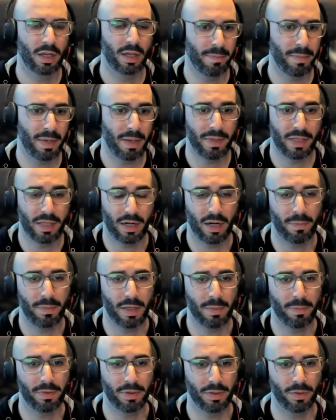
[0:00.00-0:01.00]
maybe there are
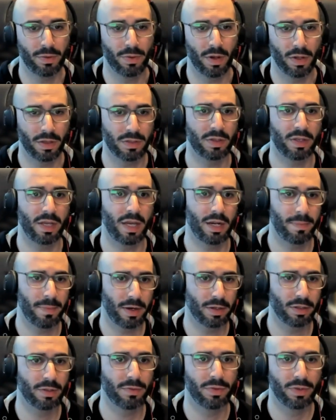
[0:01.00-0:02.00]
people who also care
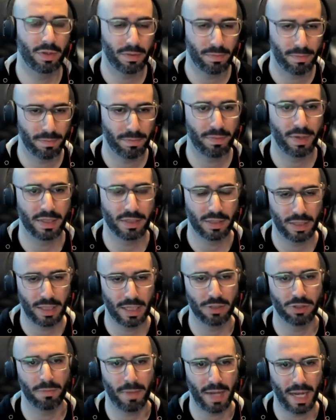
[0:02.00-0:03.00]
about the full
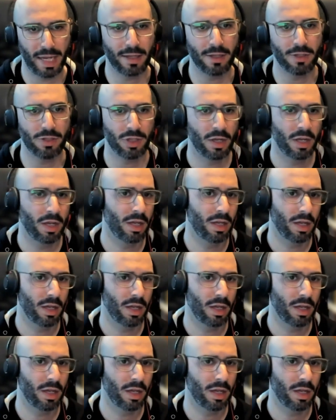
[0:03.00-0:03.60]
presentation package.